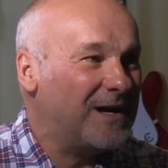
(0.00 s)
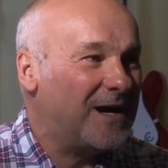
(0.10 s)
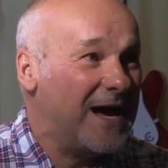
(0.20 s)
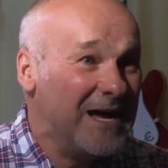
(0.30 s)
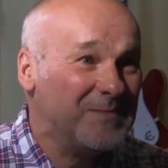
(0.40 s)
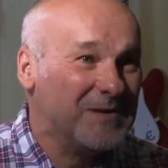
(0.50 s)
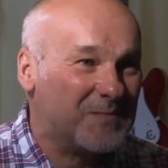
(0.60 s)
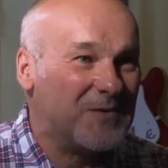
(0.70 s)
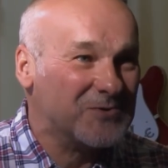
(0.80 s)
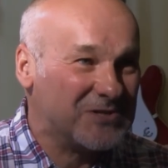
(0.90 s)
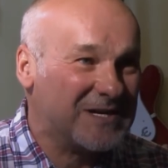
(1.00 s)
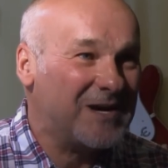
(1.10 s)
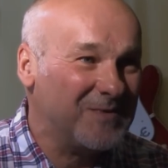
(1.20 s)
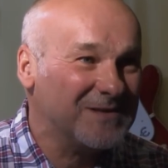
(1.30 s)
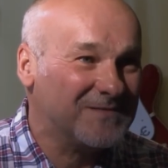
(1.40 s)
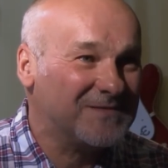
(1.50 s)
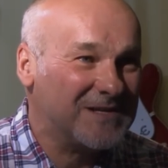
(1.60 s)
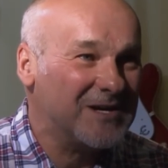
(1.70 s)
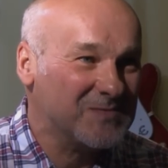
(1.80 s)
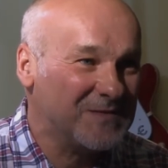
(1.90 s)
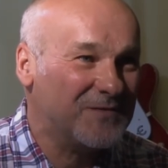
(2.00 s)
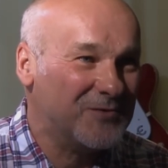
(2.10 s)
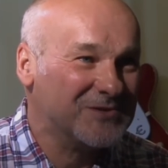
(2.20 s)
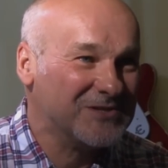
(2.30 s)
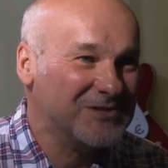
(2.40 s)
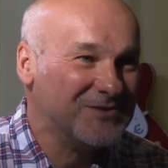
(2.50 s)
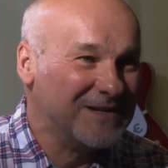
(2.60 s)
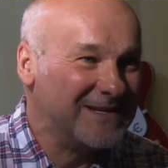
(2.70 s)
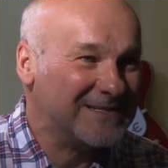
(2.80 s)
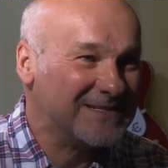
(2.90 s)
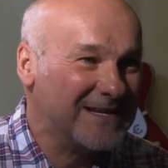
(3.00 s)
I had been approached a couple of times before to do it,